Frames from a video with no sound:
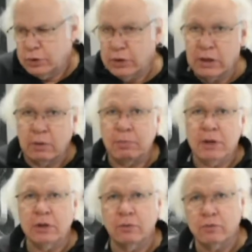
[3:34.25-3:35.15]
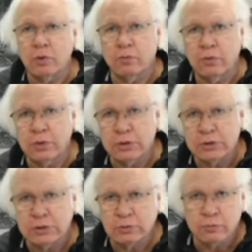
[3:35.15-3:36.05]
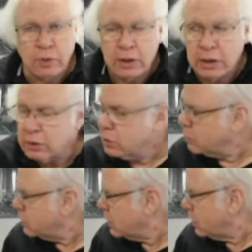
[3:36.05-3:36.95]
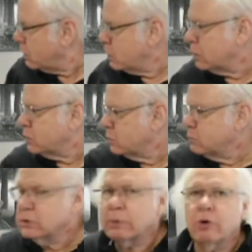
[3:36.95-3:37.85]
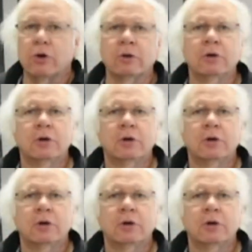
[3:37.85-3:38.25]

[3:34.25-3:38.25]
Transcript: They could be in the room with us right now. Oh, hi, yeah, some are.